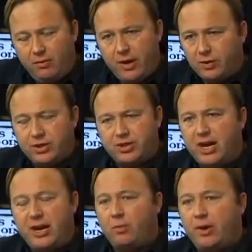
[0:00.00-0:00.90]
They're just
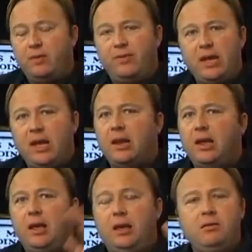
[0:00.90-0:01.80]
getting rid of
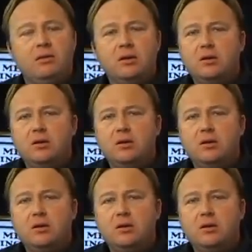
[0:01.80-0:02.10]
any